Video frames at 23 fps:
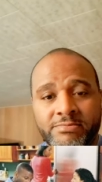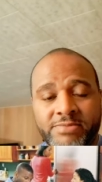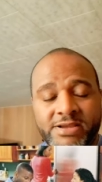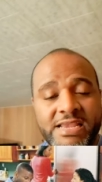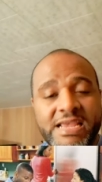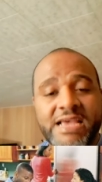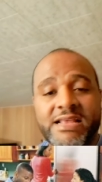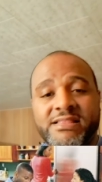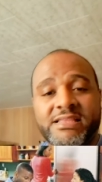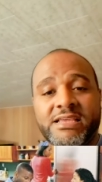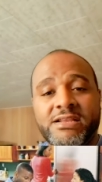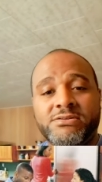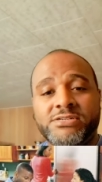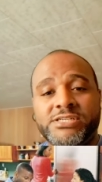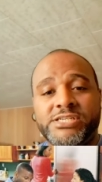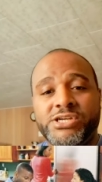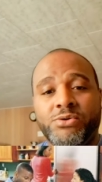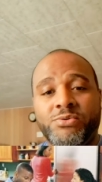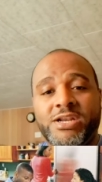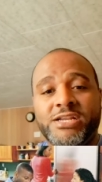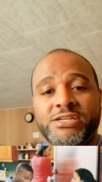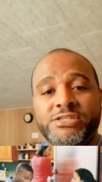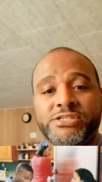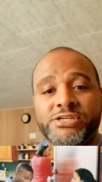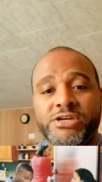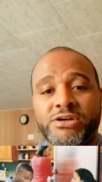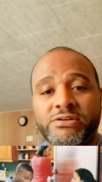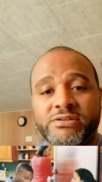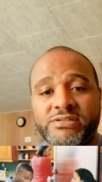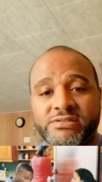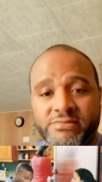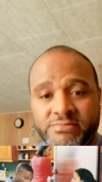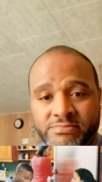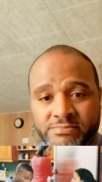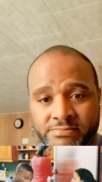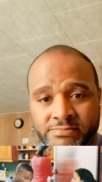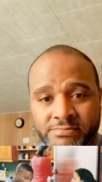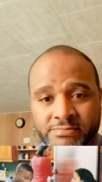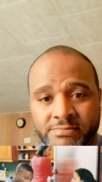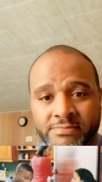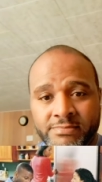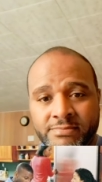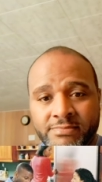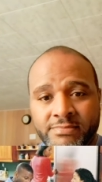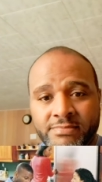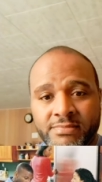But yet they don't show it in church.
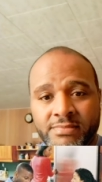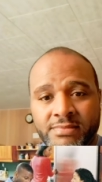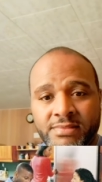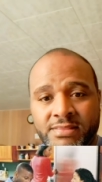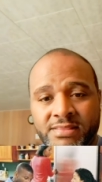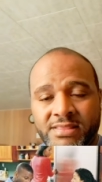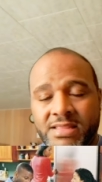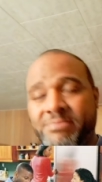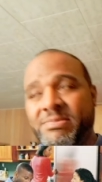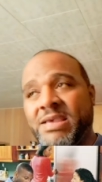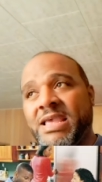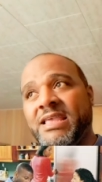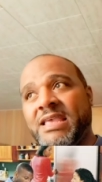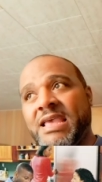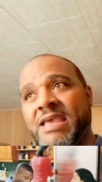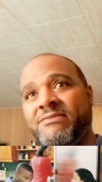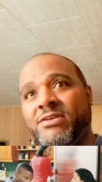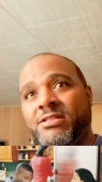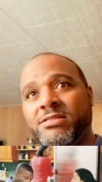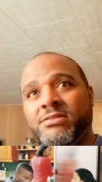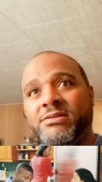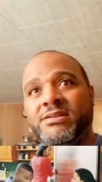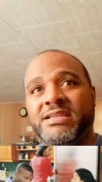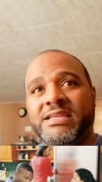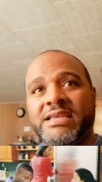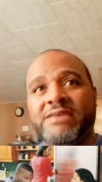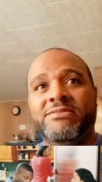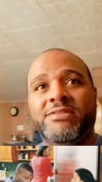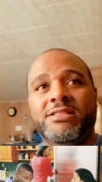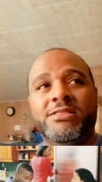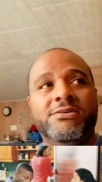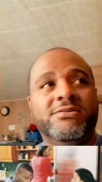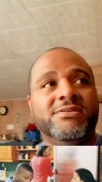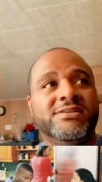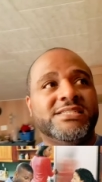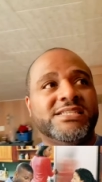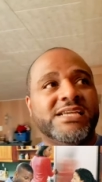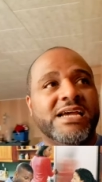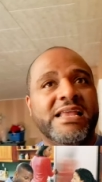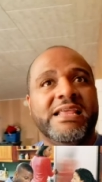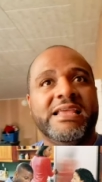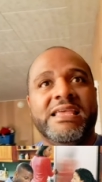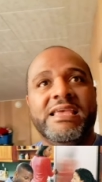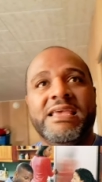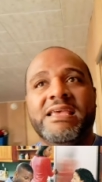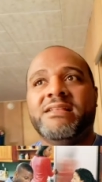They may give a give a little
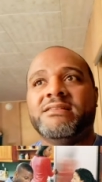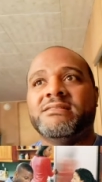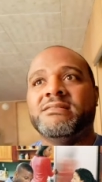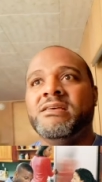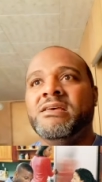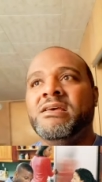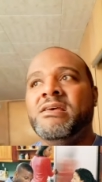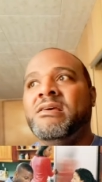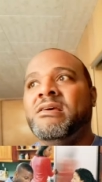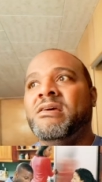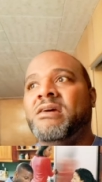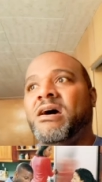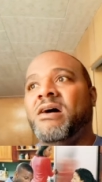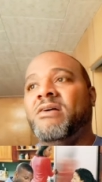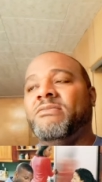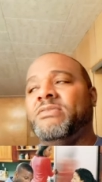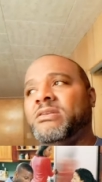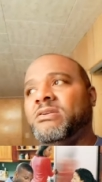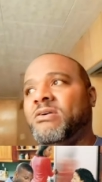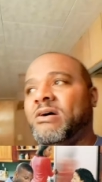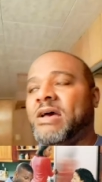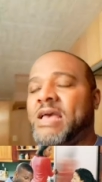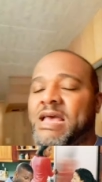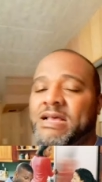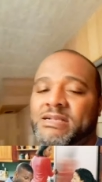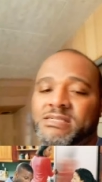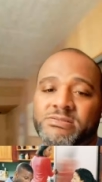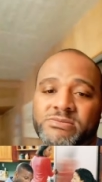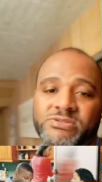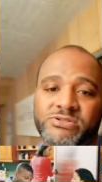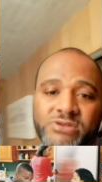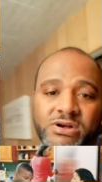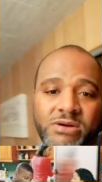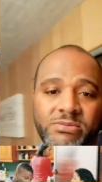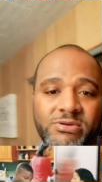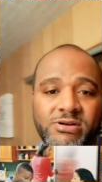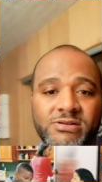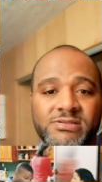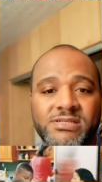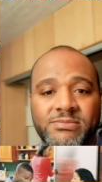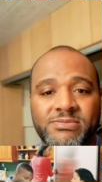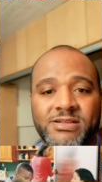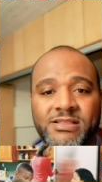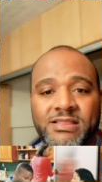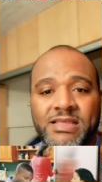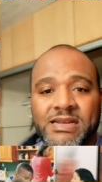tiny hint of you know I had some trouble or
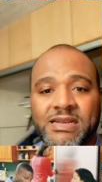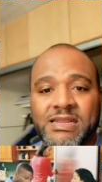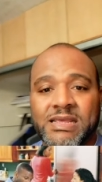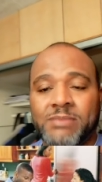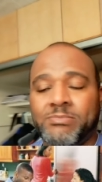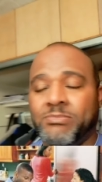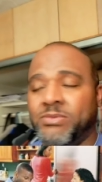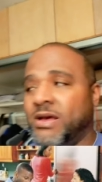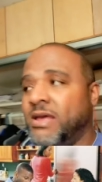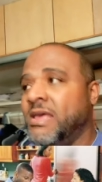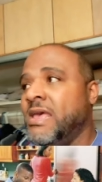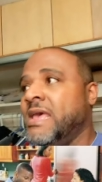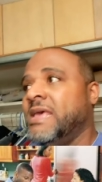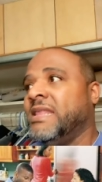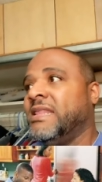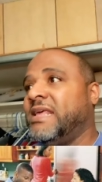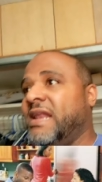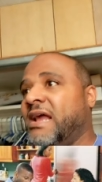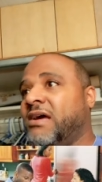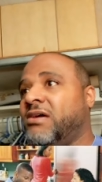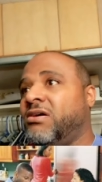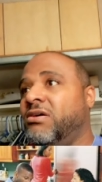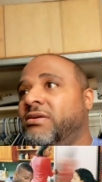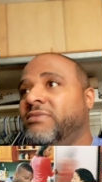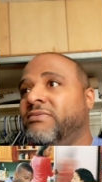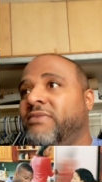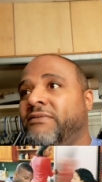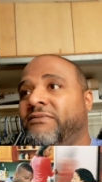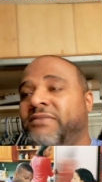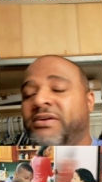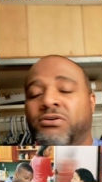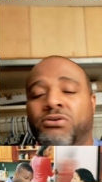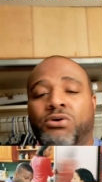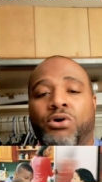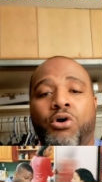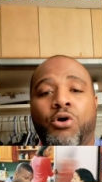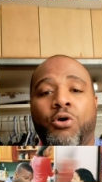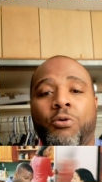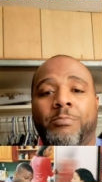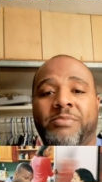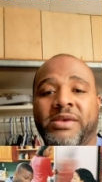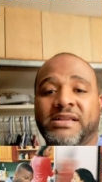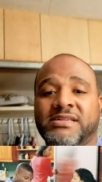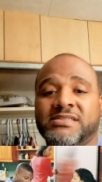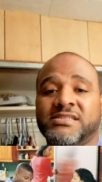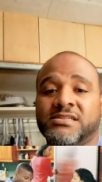something like that, but they're not going to reveal the whole
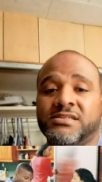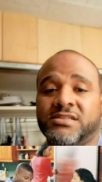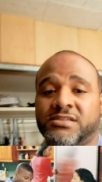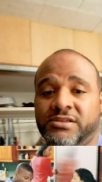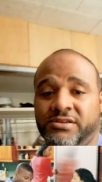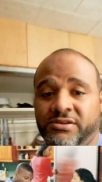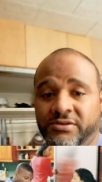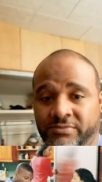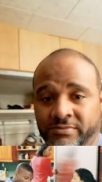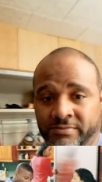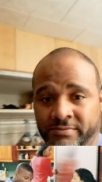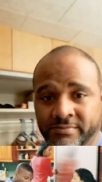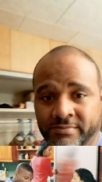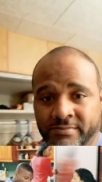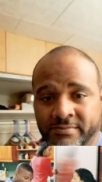picture to you.